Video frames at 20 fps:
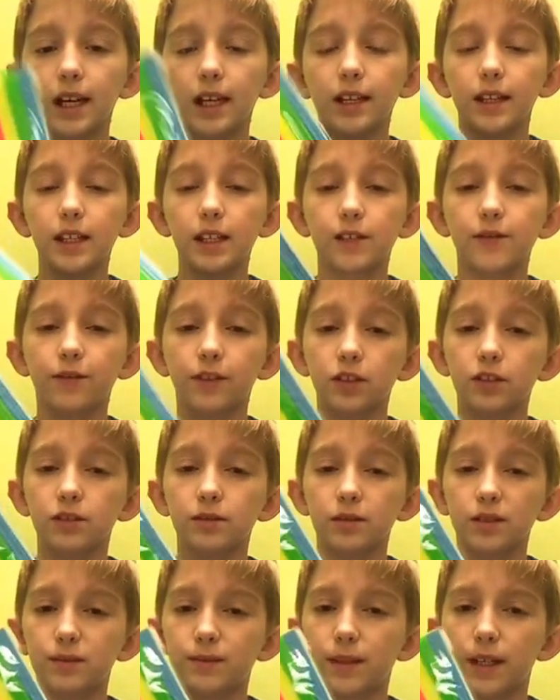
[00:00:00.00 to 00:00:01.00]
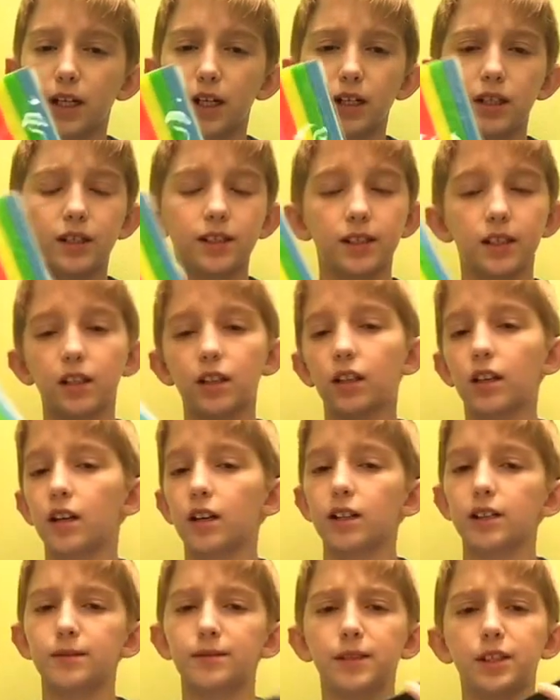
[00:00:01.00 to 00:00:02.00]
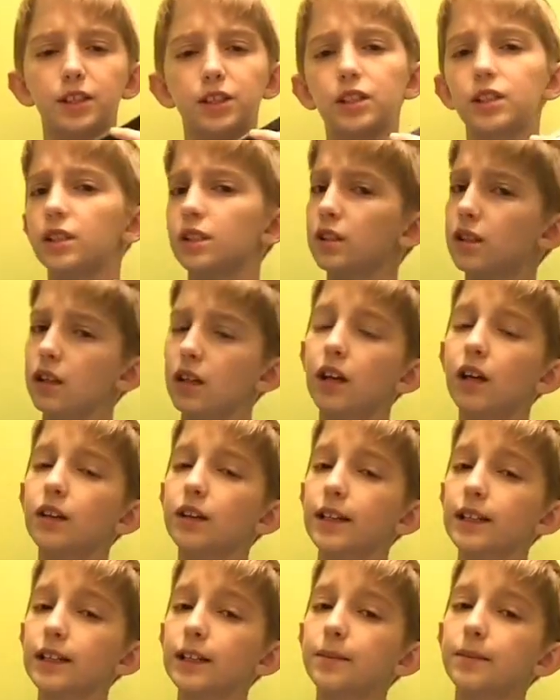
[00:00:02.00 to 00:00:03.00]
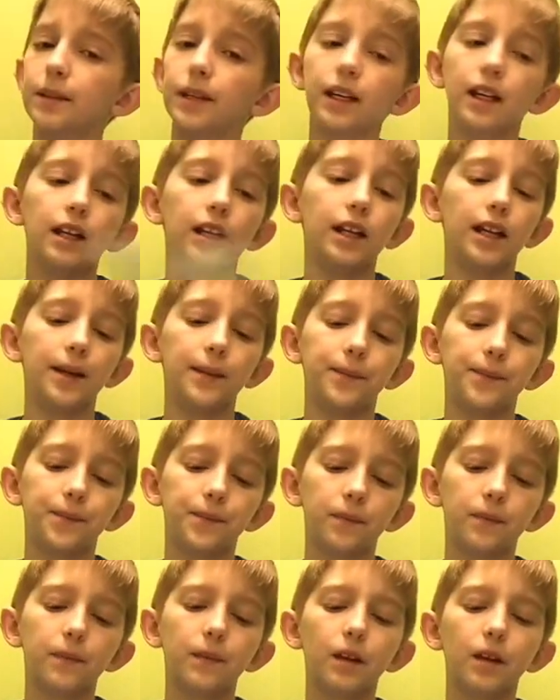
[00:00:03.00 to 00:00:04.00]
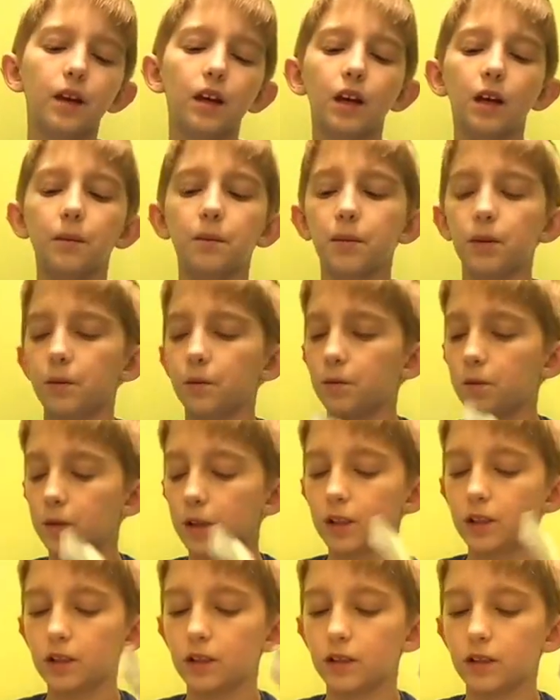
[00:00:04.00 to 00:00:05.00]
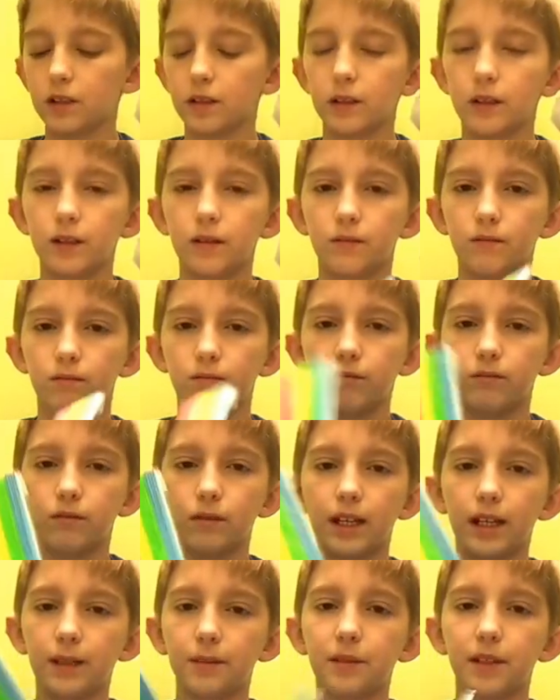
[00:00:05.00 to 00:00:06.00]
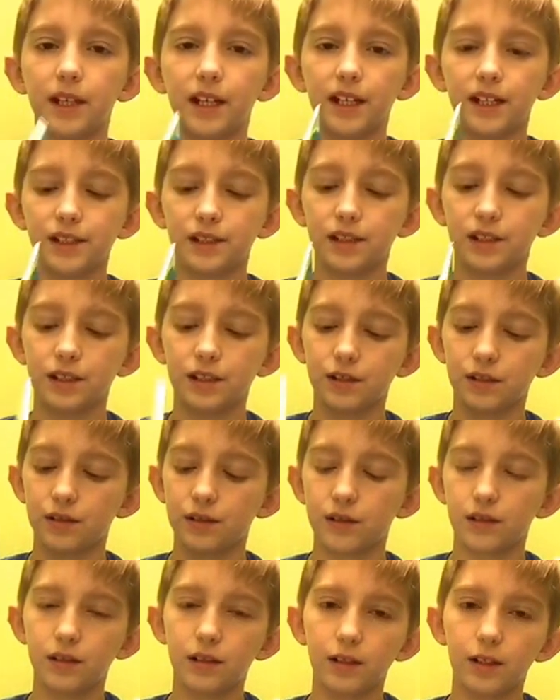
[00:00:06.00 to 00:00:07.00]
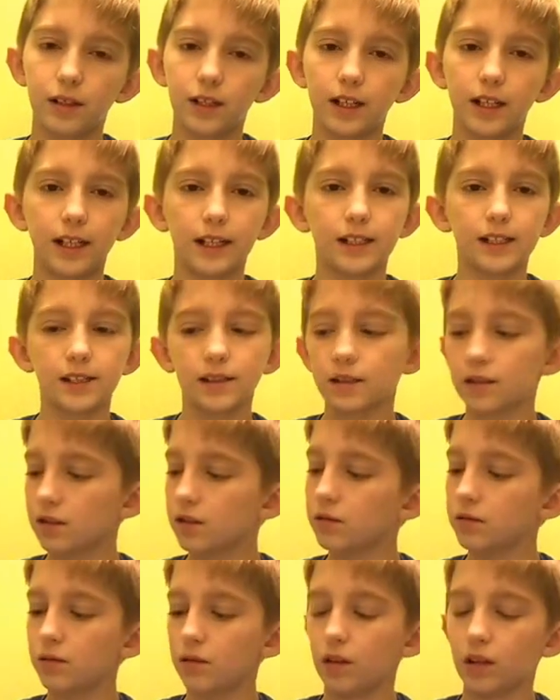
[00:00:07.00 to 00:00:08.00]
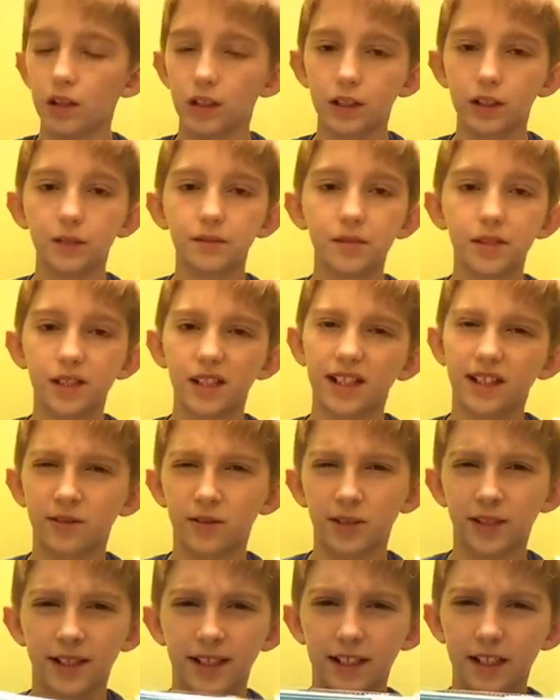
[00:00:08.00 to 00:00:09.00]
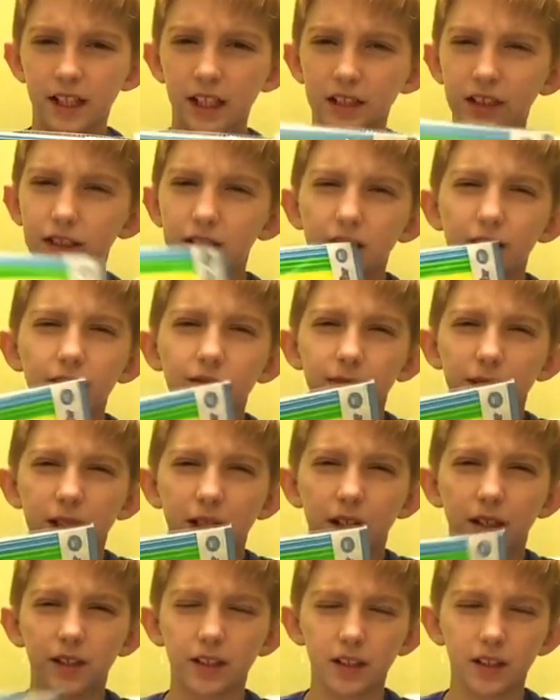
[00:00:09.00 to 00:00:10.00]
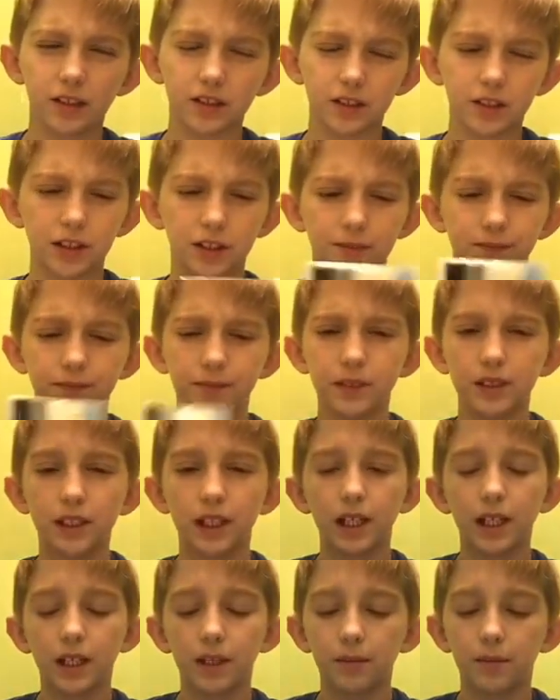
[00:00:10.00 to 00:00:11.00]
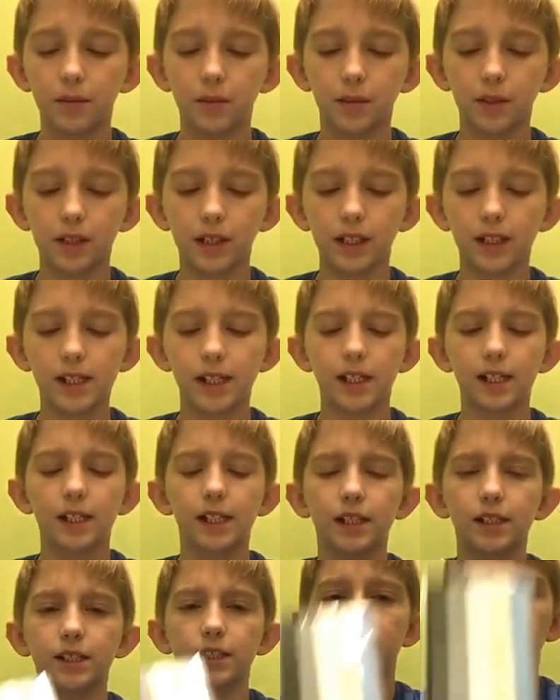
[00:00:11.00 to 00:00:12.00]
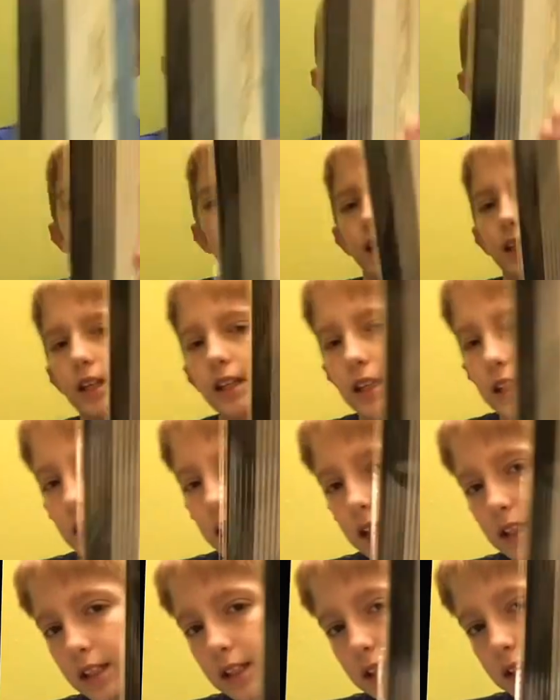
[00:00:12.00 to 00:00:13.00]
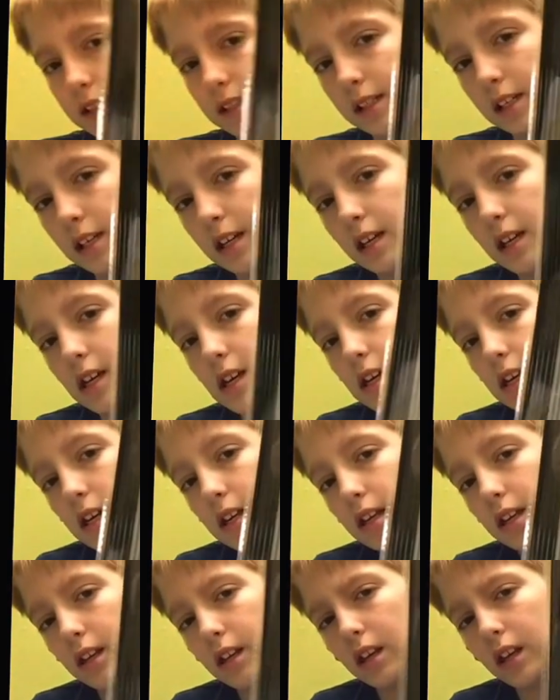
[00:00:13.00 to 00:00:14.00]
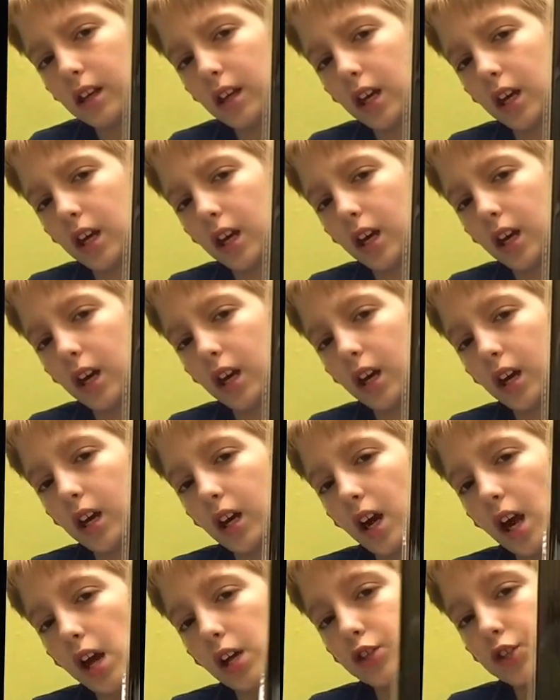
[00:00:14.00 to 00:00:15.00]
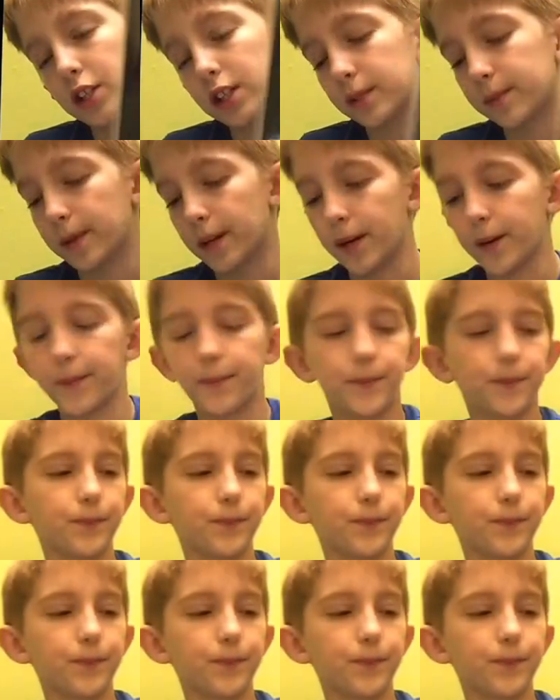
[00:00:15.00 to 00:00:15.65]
This flows much better, doesn't clog as much, unlike the PLA. But one ABS doesn't, it's cool and all. It comes in like ordinary colors. It comes in other colors too. But one thing that it doesn't come in is the transparent.